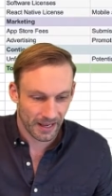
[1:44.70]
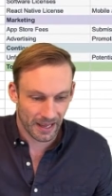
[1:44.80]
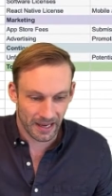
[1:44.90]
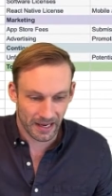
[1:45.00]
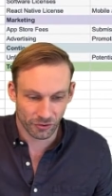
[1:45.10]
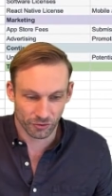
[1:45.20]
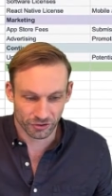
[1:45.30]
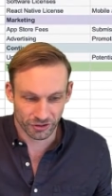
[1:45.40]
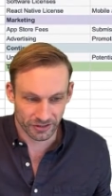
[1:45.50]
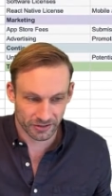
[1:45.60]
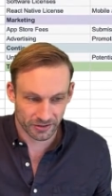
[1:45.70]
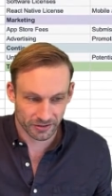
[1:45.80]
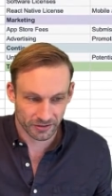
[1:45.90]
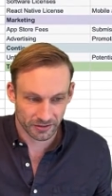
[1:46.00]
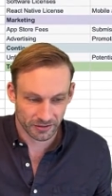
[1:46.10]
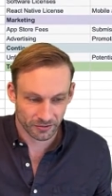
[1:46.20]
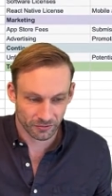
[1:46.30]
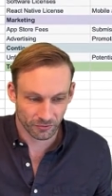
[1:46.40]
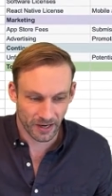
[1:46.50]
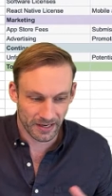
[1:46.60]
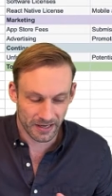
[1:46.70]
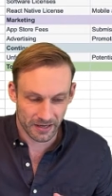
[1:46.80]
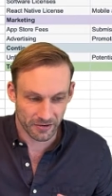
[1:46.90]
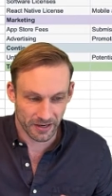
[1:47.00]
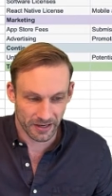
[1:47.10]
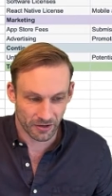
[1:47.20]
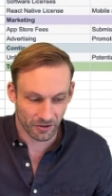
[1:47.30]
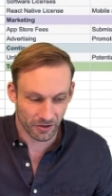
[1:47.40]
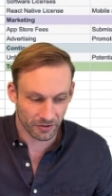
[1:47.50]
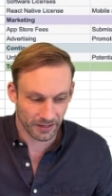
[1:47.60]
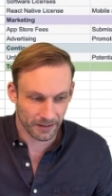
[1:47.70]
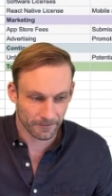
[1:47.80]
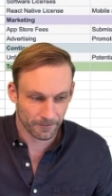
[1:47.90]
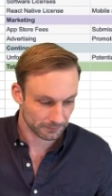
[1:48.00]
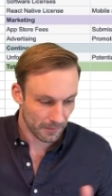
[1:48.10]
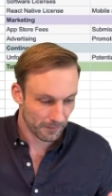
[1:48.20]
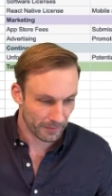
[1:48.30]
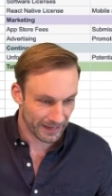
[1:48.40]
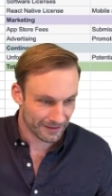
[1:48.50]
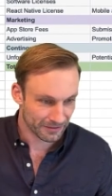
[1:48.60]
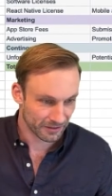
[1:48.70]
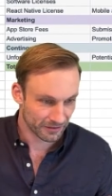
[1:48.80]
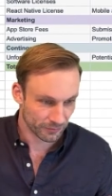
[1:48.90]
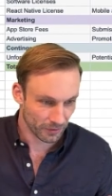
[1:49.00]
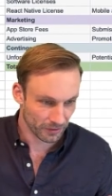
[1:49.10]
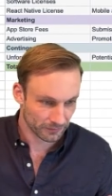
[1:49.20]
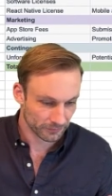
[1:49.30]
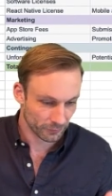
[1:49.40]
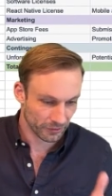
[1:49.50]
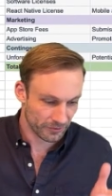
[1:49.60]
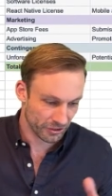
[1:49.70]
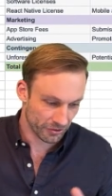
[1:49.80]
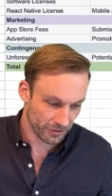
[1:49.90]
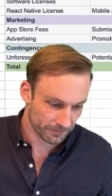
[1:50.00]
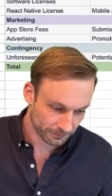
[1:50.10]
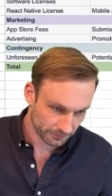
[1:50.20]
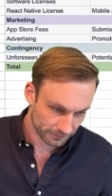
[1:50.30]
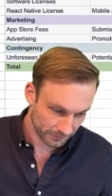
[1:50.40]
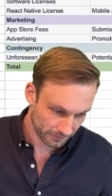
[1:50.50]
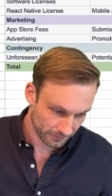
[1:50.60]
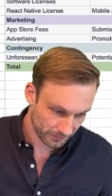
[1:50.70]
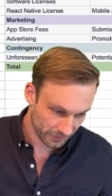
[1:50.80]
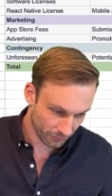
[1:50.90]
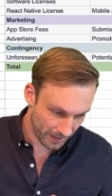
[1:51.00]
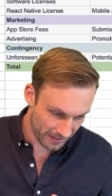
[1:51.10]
and Google Sheets right here in our Coda Doc. But how does all this work? Well, let me show you. So right